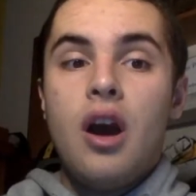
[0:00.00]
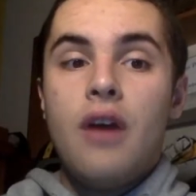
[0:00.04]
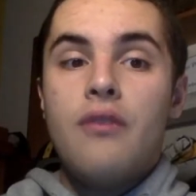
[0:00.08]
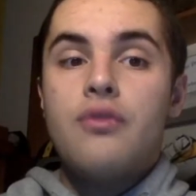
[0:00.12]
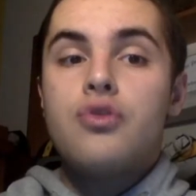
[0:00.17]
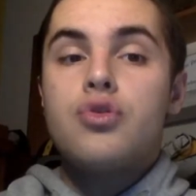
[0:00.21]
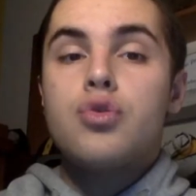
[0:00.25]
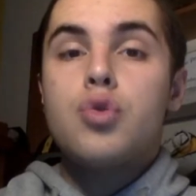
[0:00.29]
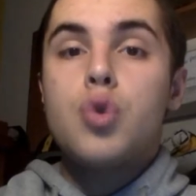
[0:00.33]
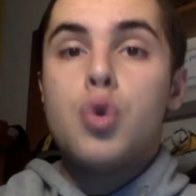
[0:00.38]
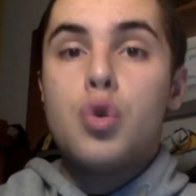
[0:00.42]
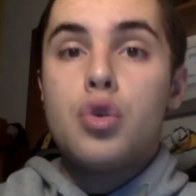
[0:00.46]
of
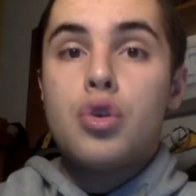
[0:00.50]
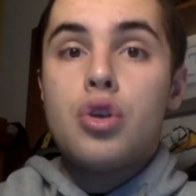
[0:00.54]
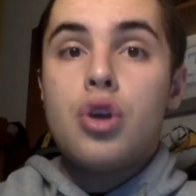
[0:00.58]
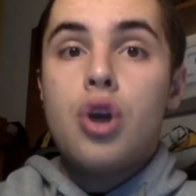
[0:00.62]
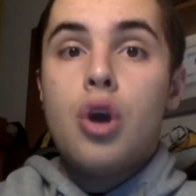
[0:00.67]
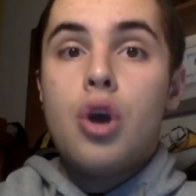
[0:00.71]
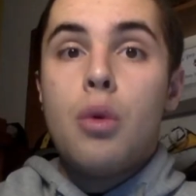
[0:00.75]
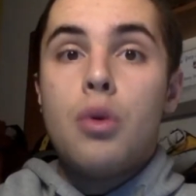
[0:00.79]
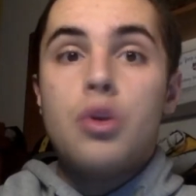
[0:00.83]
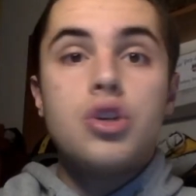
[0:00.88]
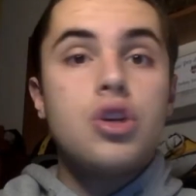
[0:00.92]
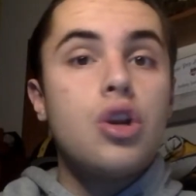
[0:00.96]
truth
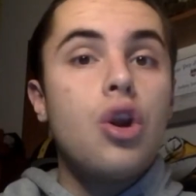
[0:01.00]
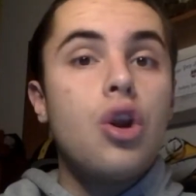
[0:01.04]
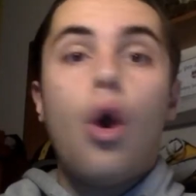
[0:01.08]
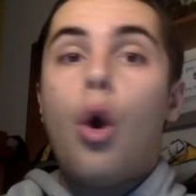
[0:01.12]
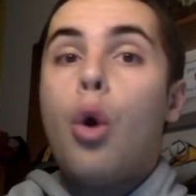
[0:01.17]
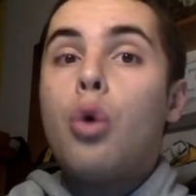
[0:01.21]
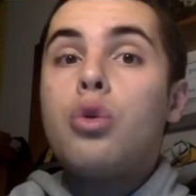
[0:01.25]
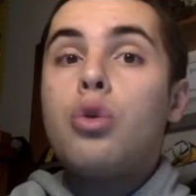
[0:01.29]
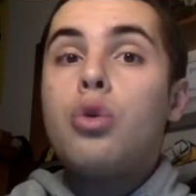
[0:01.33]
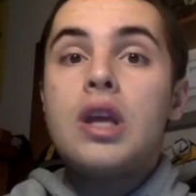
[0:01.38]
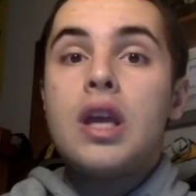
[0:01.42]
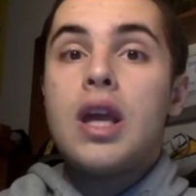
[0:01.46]
which could
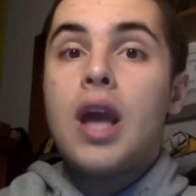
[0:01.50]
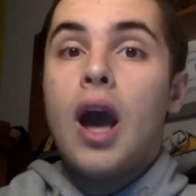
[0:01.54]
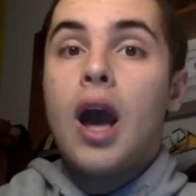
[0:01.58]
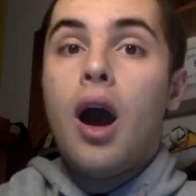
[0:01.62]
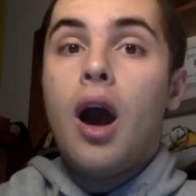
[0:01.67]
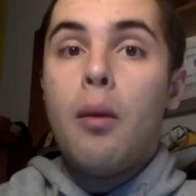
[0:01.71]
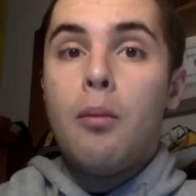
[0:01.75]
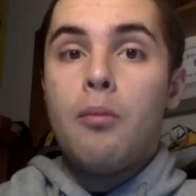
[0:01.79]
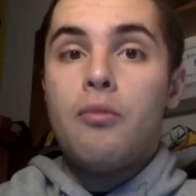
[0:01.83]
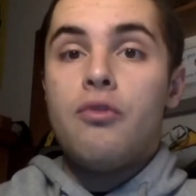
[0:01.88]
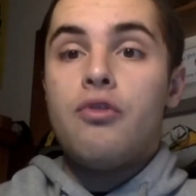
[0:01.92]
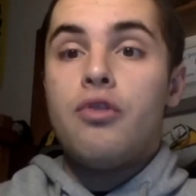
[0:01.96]
only
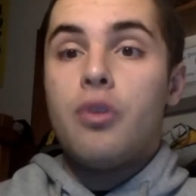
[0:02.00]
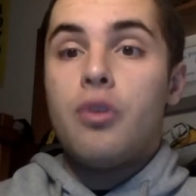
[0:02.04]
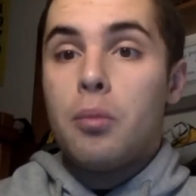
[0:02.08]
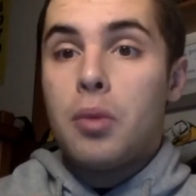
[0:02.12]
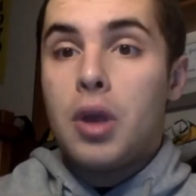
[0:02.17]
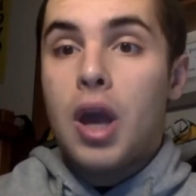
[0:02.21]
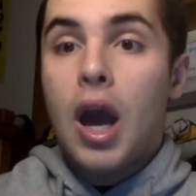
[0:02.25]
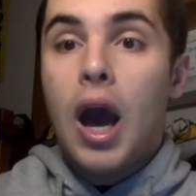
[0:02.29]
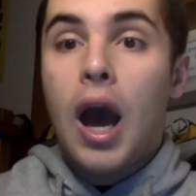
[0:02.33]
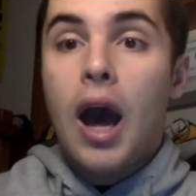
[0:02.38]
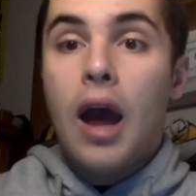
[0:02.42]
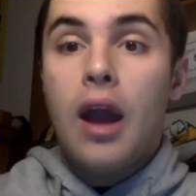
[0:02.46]
come from
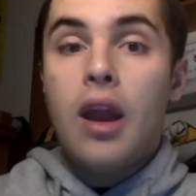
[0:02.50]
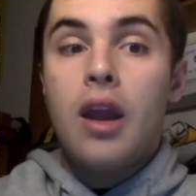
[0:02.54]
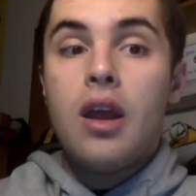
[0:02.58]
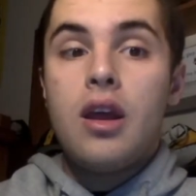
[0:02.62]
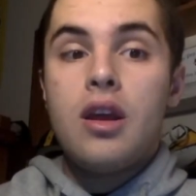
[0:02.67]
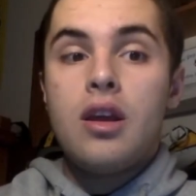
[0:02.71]
God.